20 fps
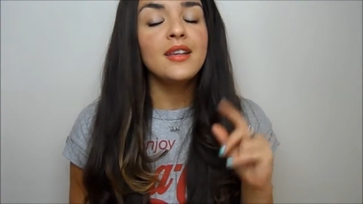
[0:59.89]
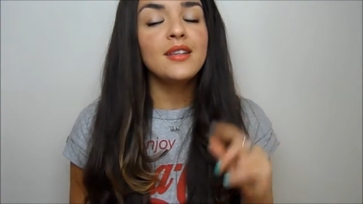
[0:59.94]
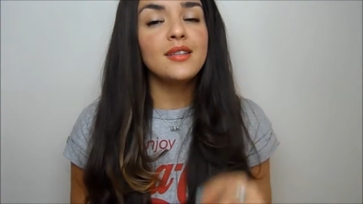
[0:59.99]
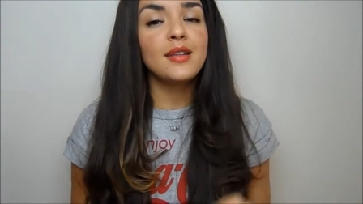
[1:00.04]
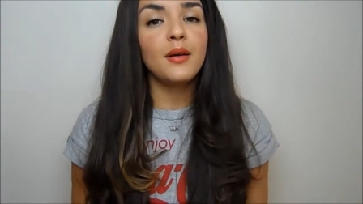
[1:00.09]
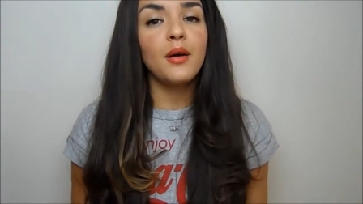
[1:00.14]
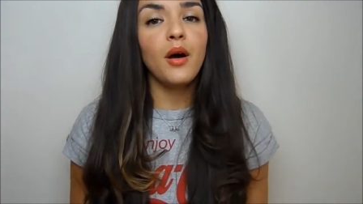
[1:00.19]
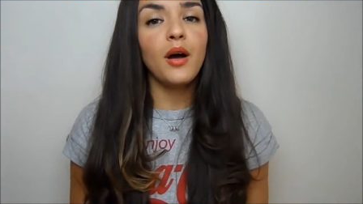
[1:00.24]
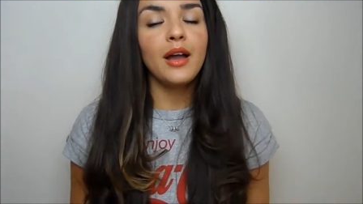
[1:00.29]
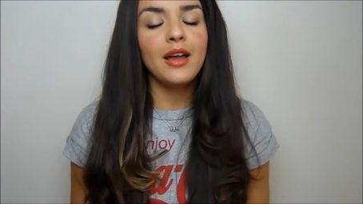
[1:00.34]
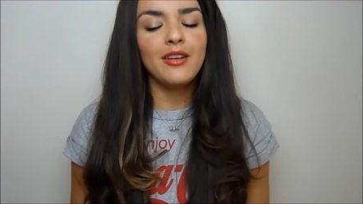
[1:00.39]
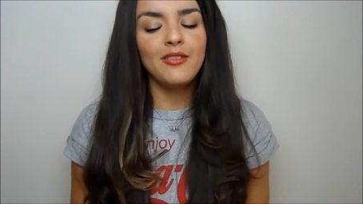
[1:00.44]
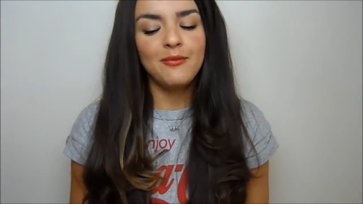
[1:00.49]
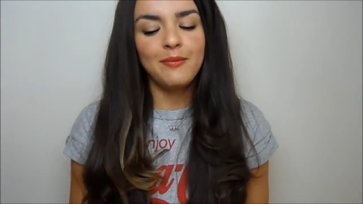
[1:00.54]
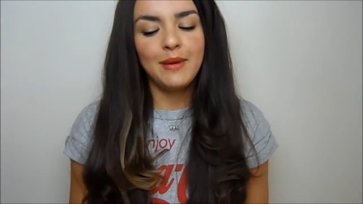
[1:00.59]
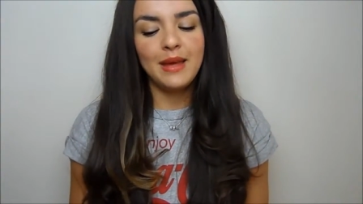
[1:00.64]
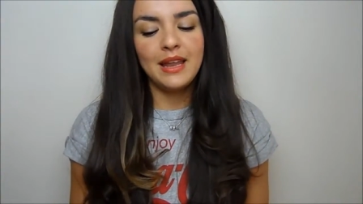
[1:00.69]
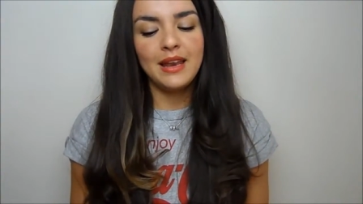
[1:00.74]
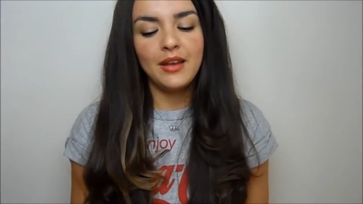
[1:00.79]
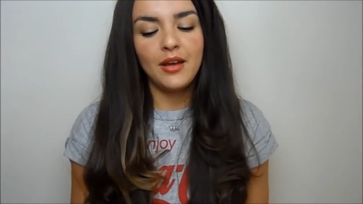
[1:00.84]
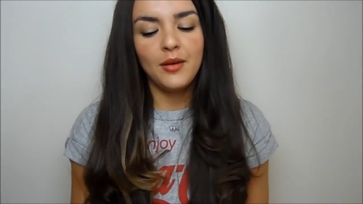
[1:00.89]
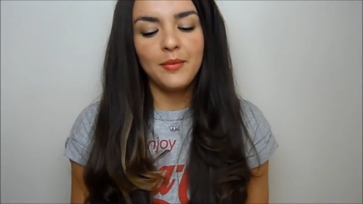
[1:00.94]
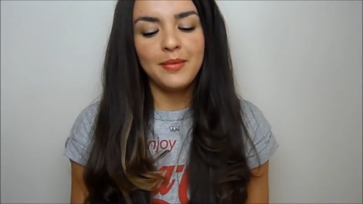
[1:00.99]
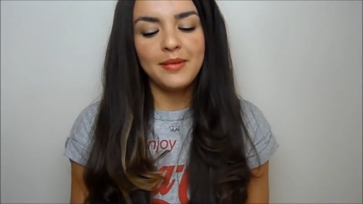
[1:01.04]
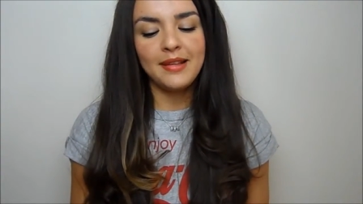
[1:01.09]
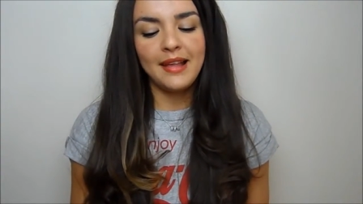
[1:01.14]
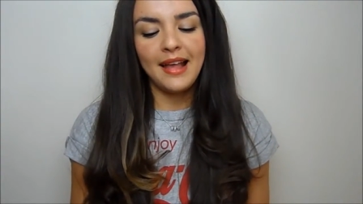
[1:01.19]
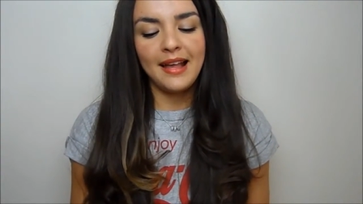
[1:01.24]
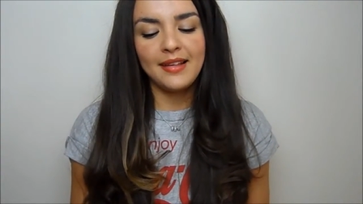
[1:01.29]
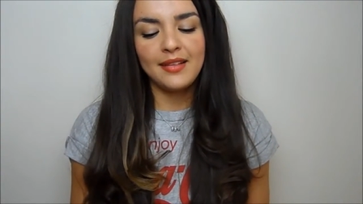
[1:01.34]
So I have been
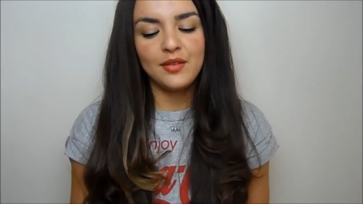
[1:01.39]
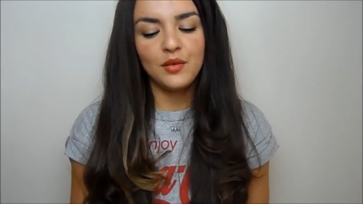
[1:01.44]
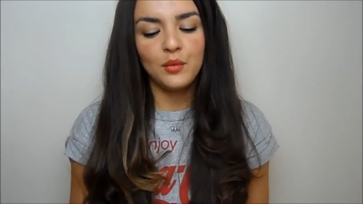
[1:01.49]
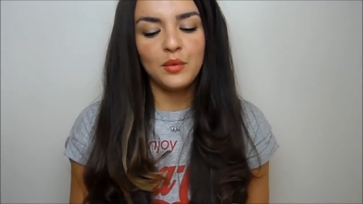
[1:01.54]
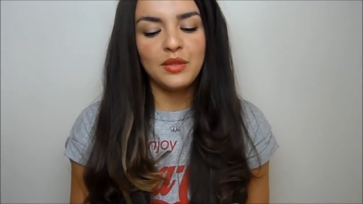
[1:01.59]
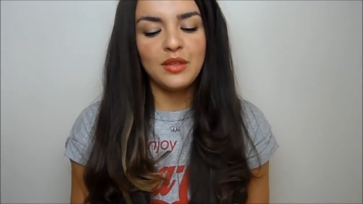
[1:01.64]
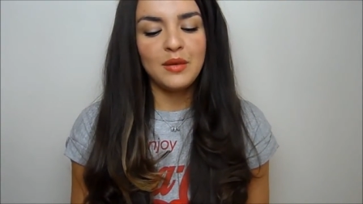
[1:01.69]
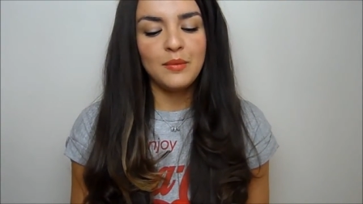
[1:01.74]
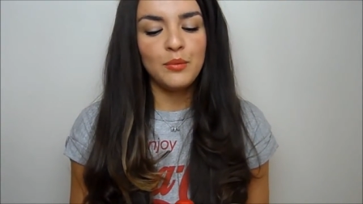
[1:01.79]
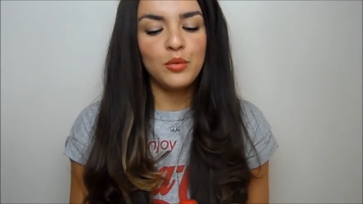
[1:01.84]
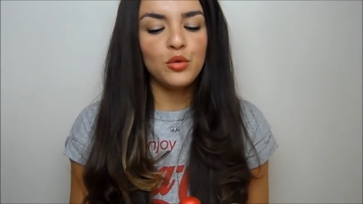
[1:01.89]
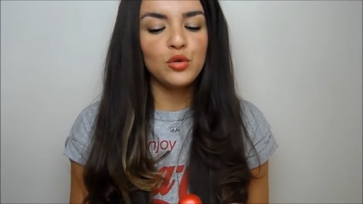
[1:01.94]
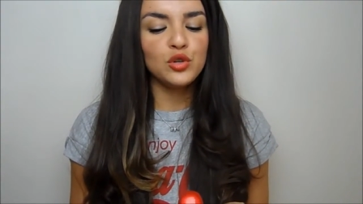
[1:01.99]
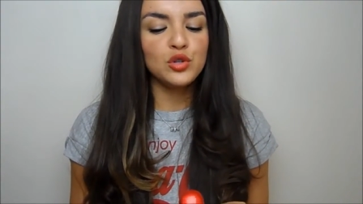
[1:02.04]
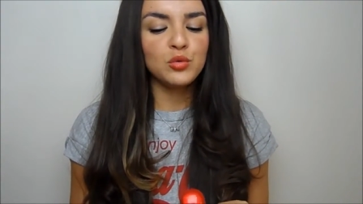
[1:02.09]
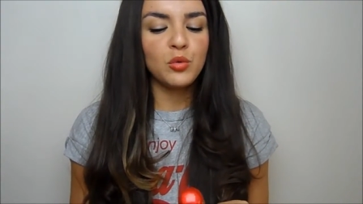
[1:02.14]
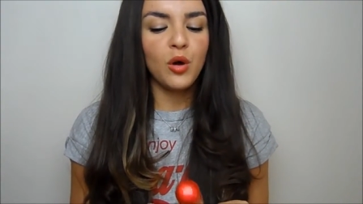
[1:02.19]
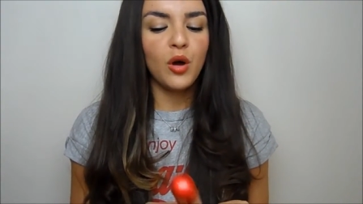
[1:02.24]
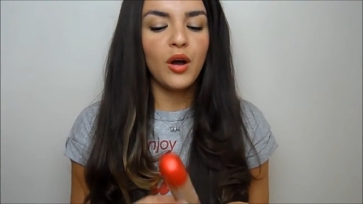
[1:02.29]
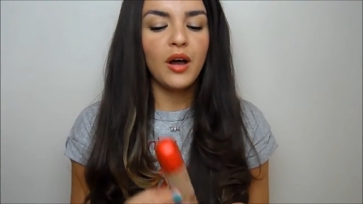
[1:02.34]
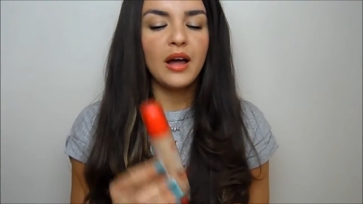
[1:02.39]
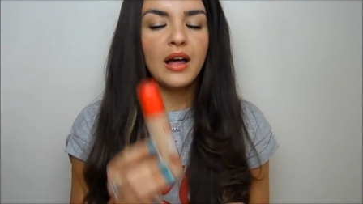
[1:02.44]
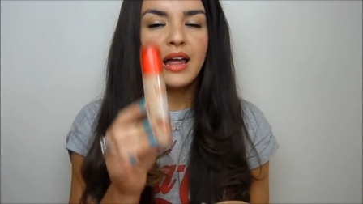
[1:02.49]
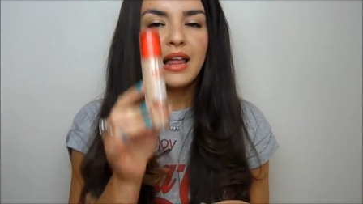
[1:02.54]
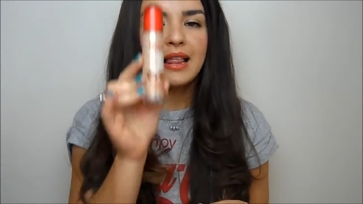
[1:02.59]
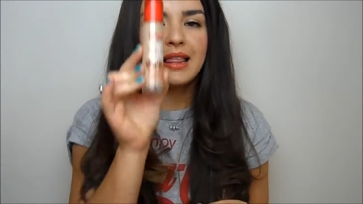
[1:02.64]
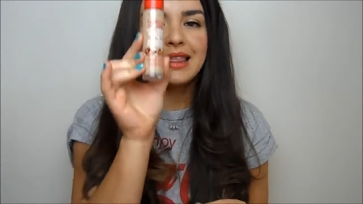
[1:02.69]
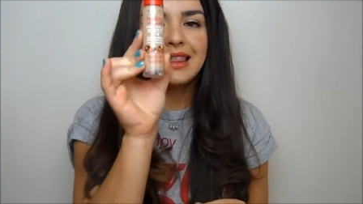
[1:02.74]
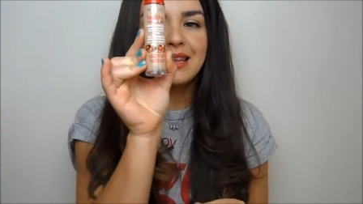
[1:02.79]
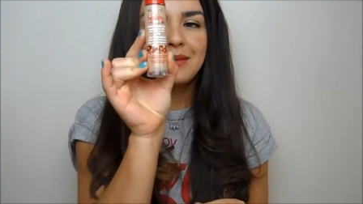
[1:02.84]
obsessed with the Bourjois
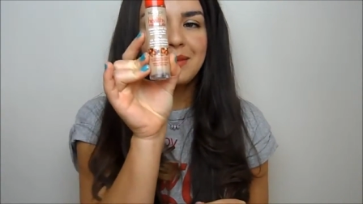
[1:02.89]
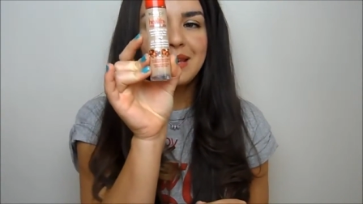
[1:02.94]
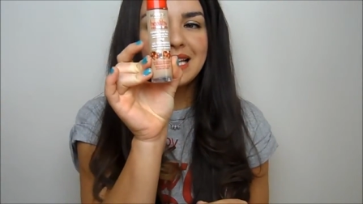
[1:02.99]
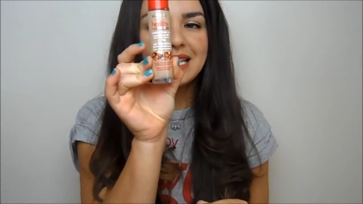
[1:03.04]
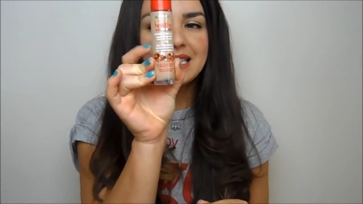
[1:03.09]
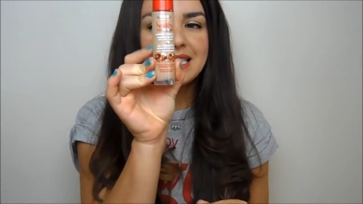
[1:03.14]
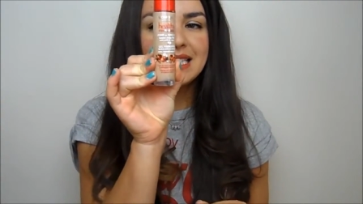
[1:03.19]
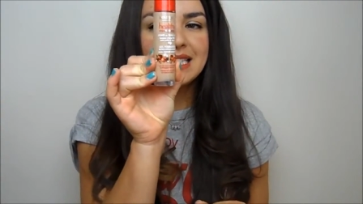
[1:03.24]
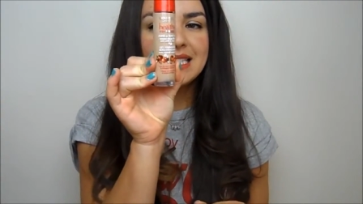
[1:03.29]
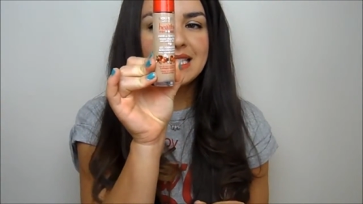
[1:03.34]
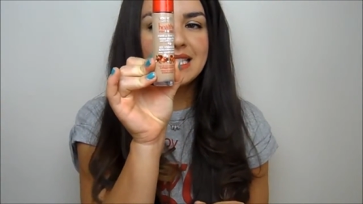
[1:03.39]
Healthy Mix